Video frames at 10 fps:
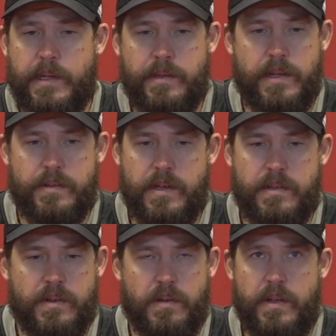
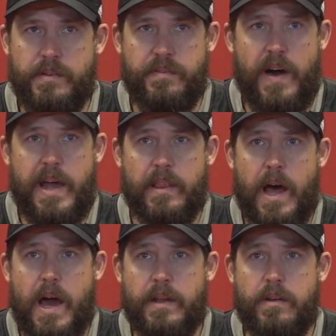it's a fine
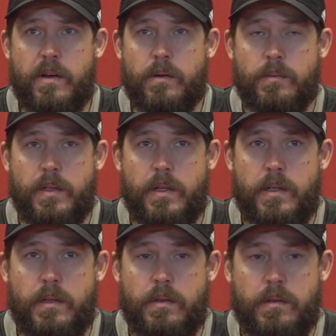line. You know,
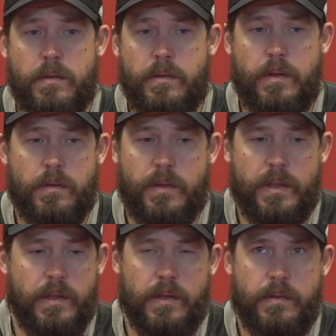in
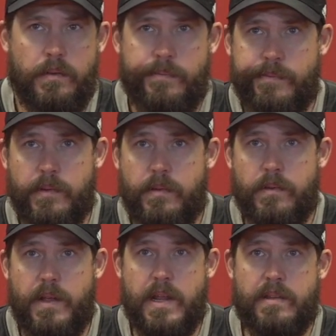the
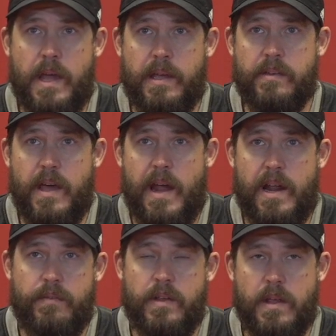did he take his head
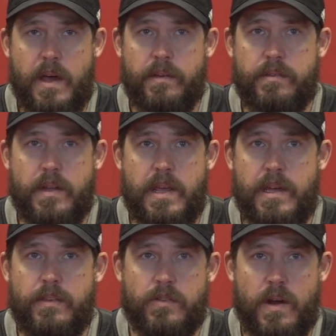out of it? Yes. Did he
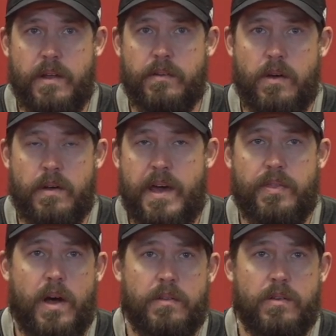hit in the strike zone? I
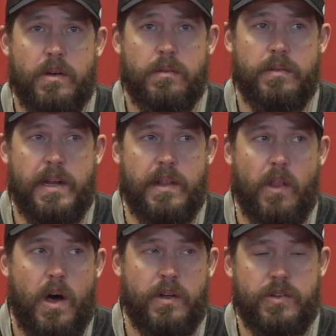thought so. Did he
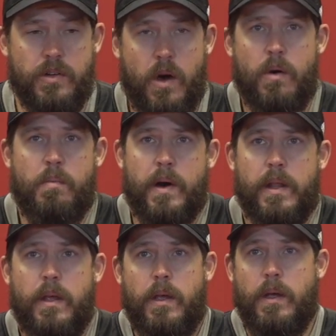launch? No.
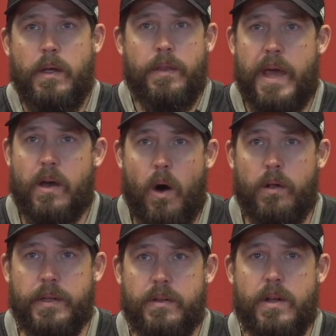But they
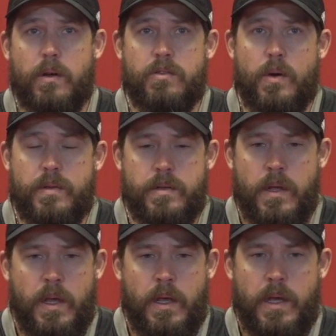called it, you know, so it's,
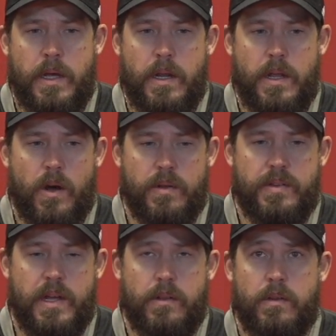you know, it's
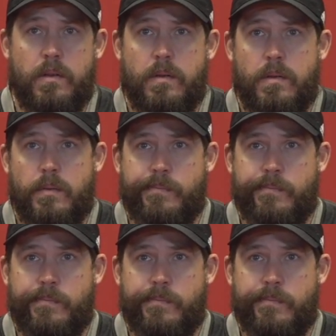getting